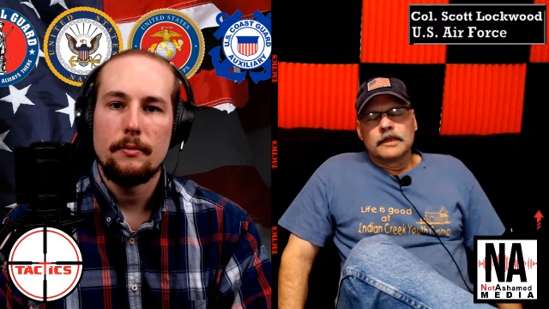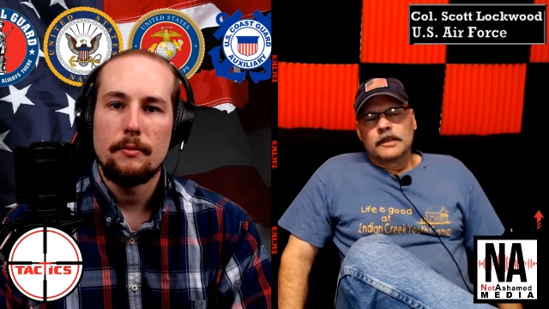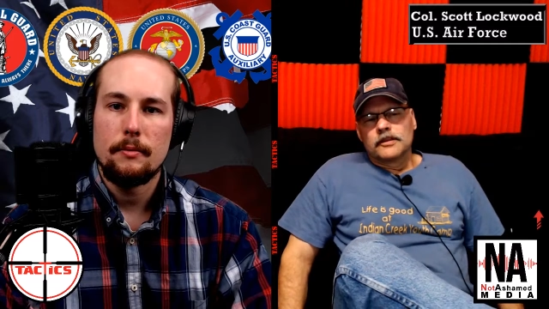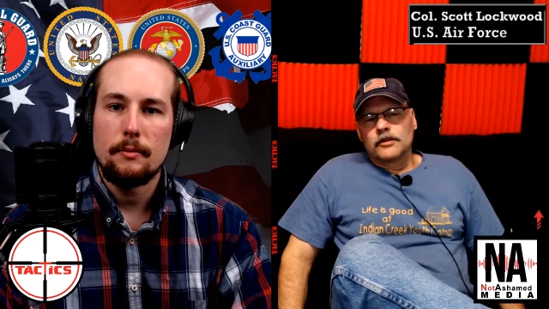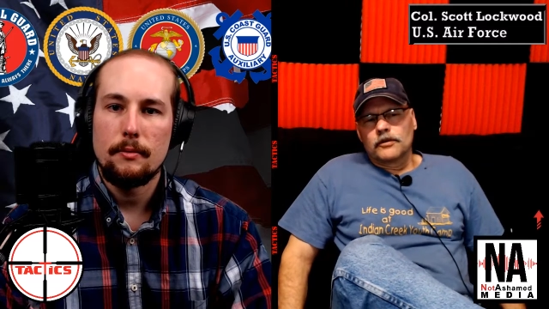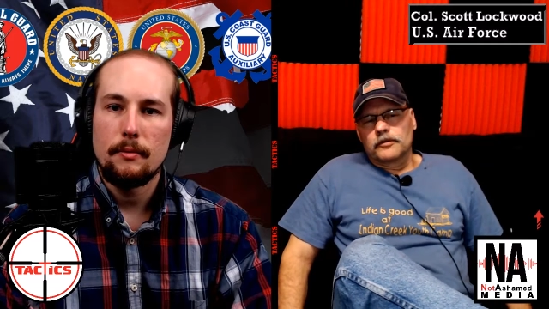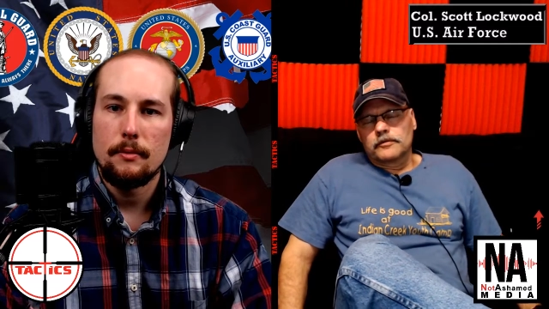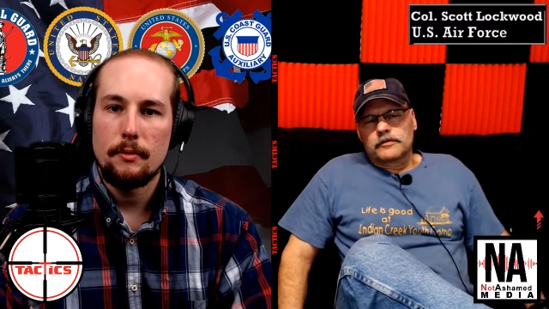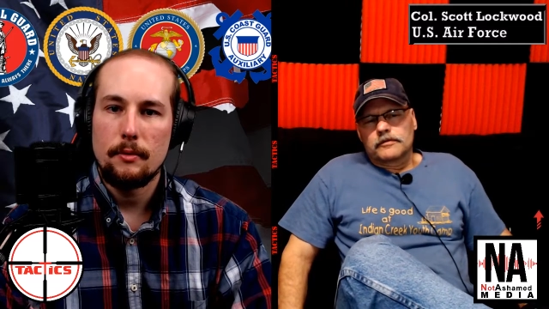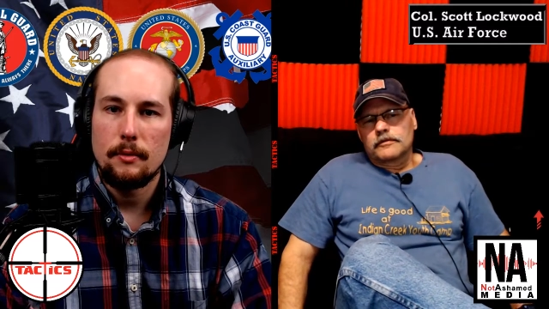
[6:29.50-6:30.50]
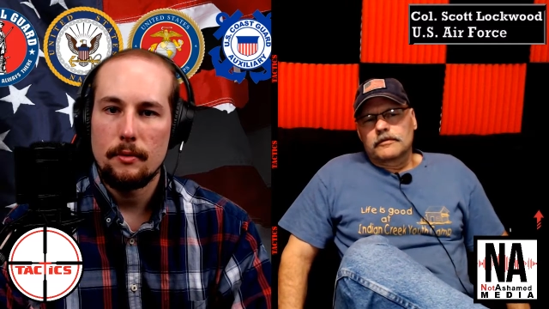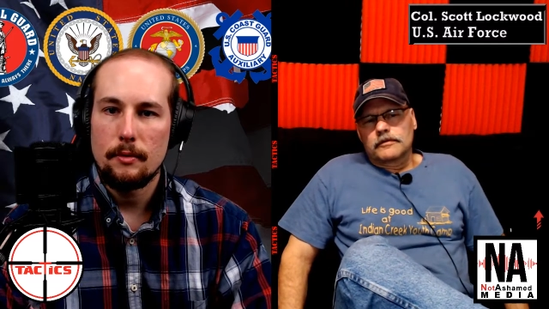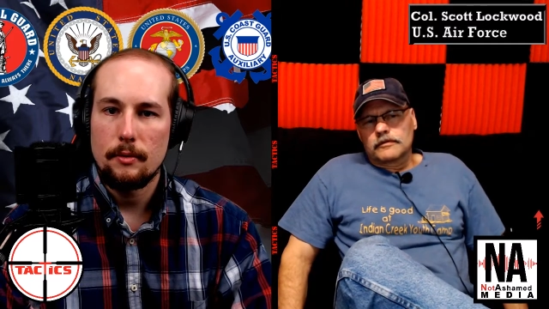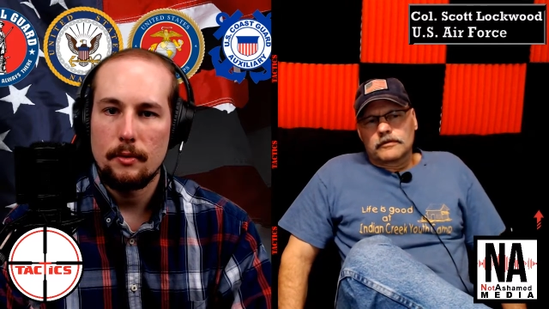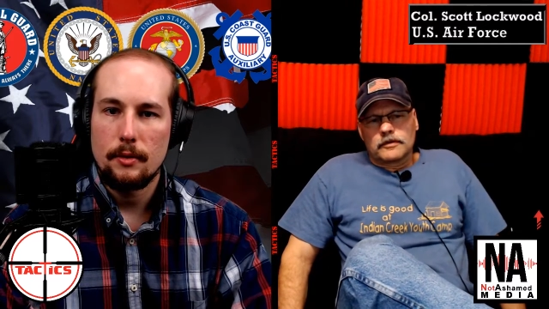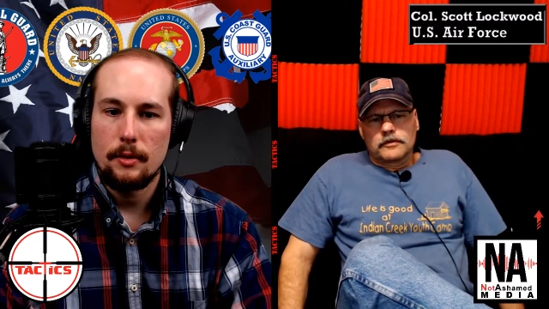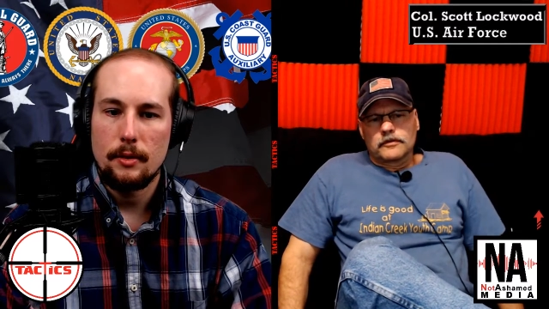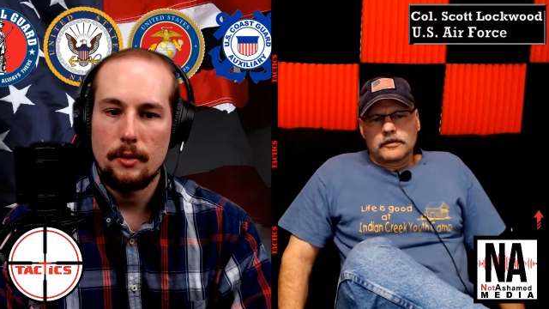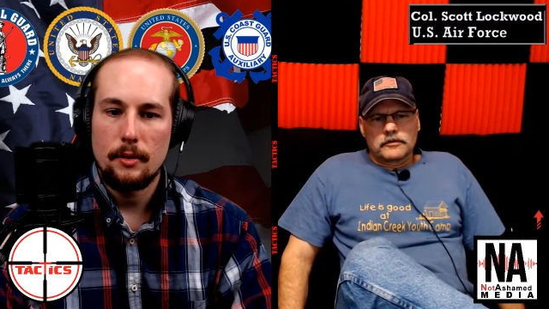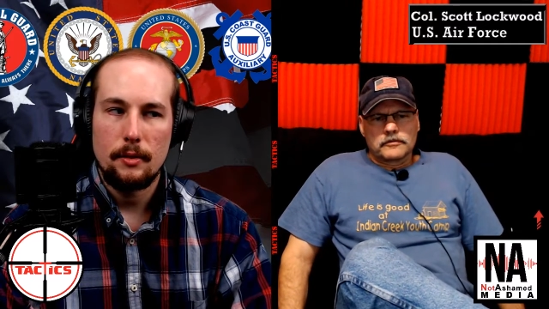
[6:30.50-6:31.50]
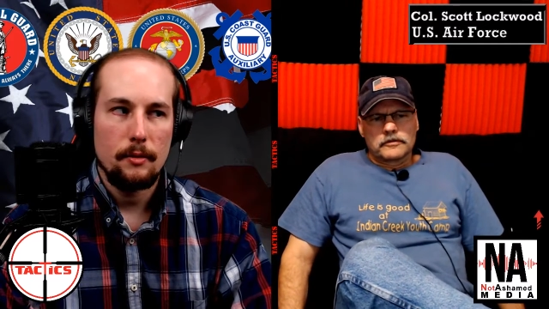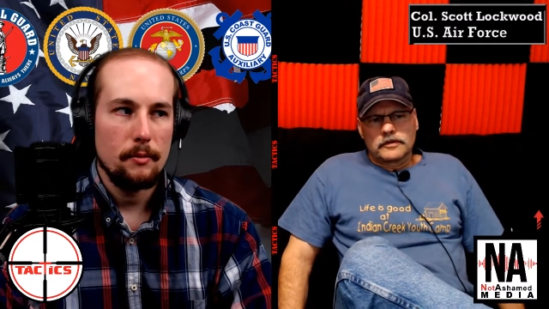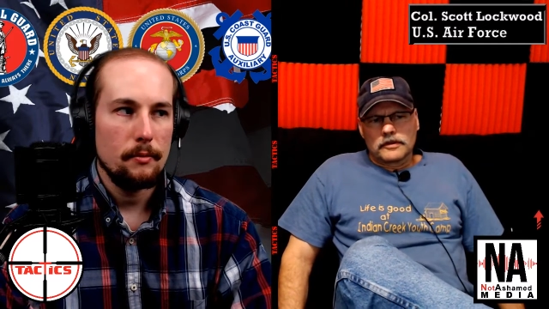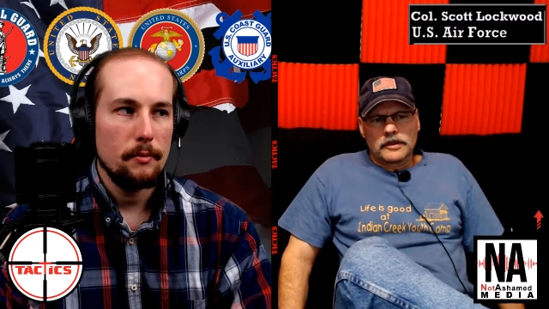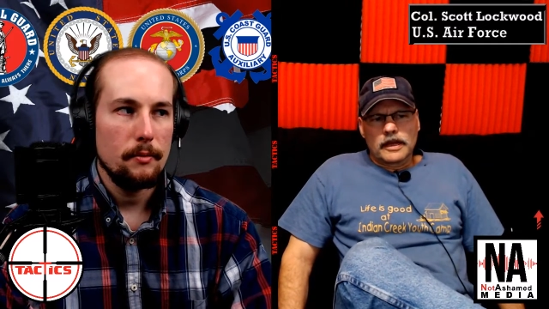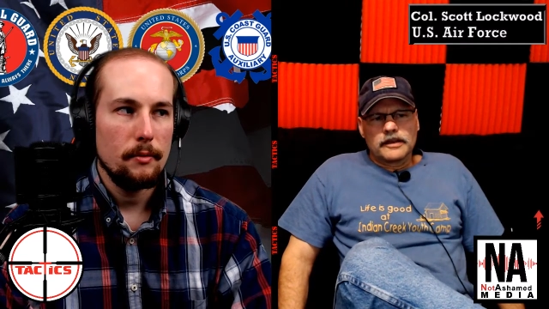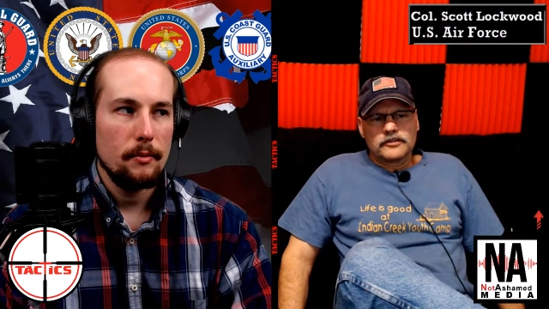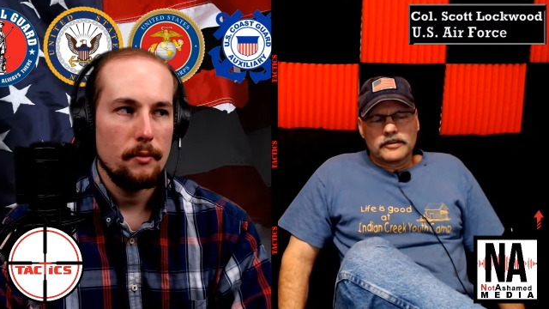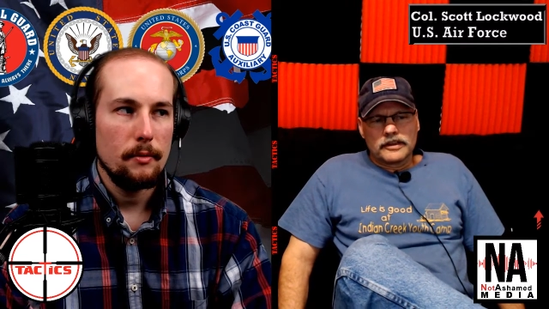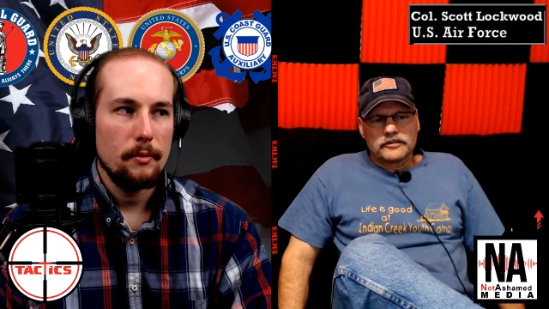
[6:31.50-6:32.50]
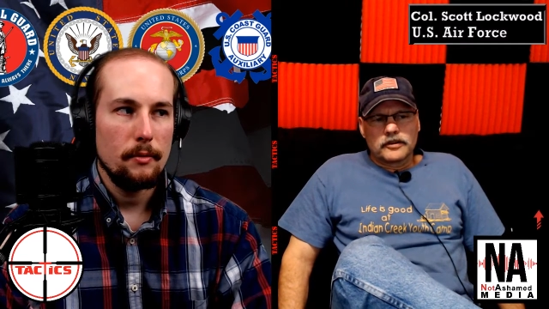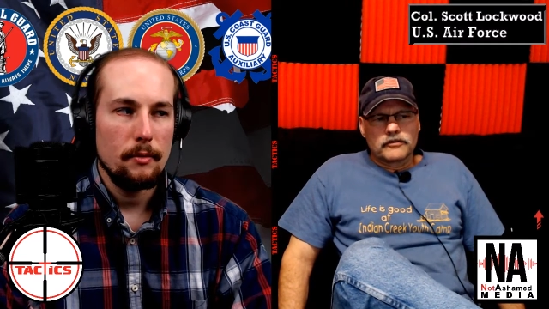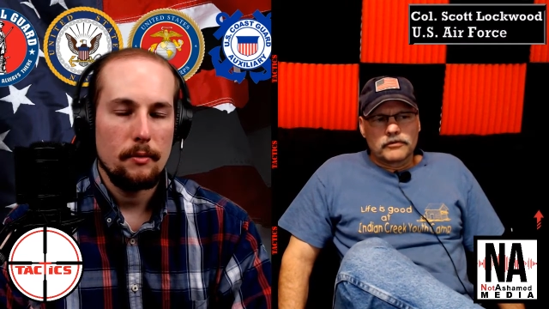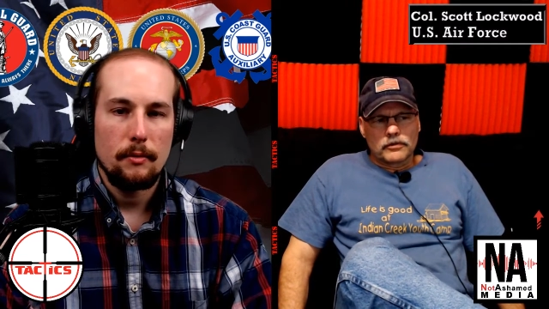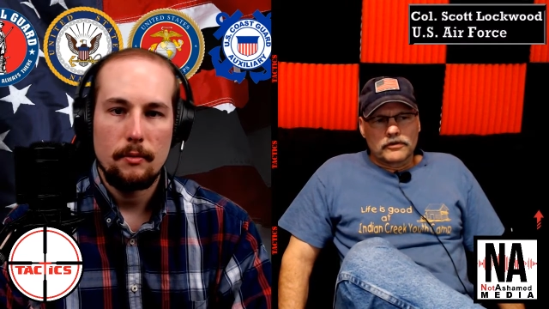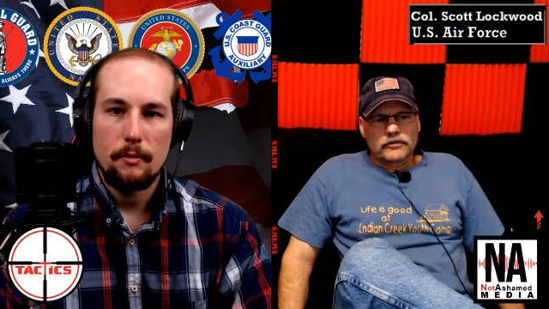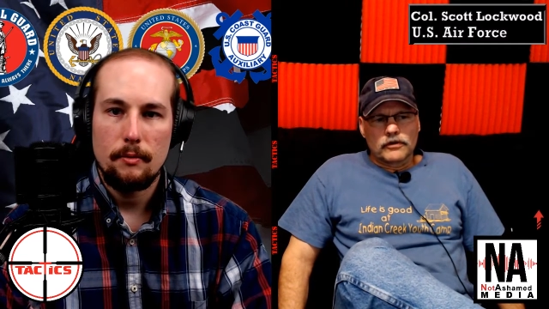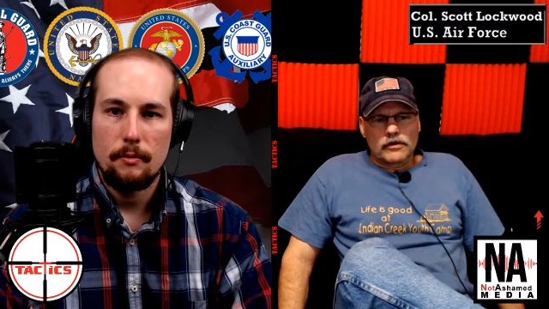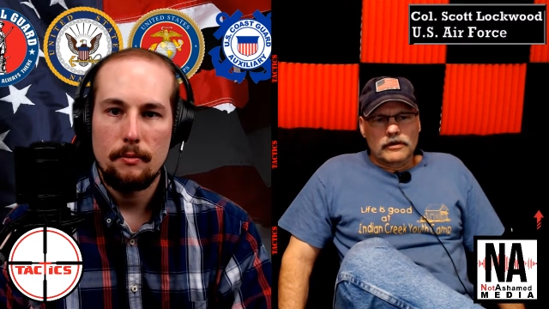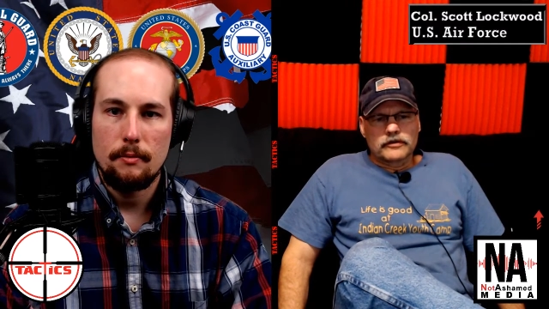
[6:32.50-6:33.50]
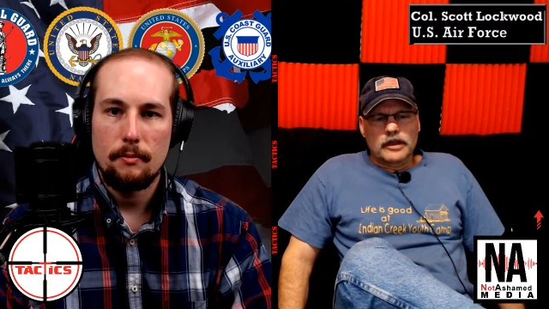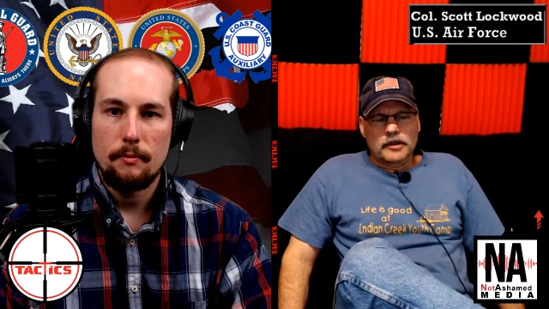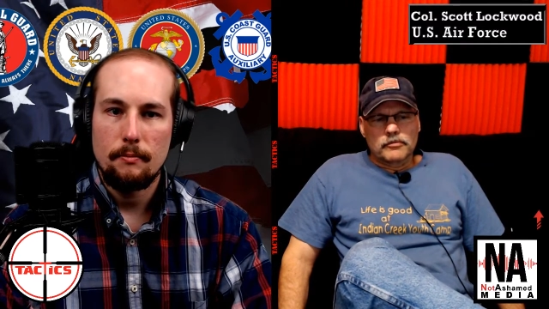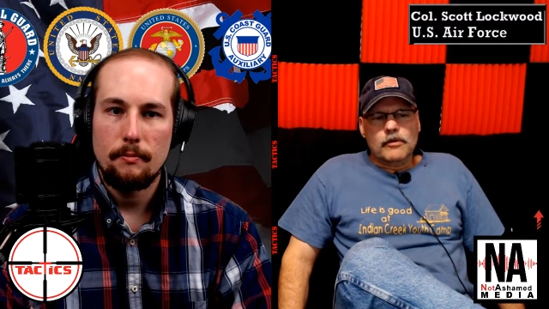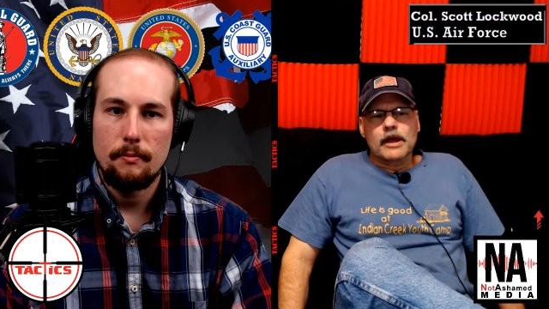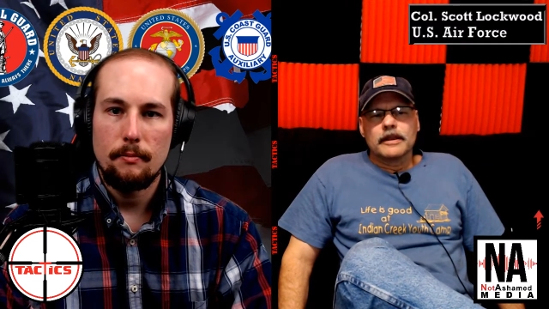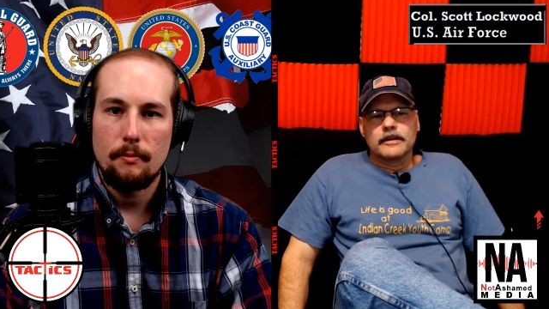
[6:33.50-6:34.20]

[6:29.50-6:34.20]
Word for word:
Speaker 1: you know, the, the the the United States Air Force for a long time prided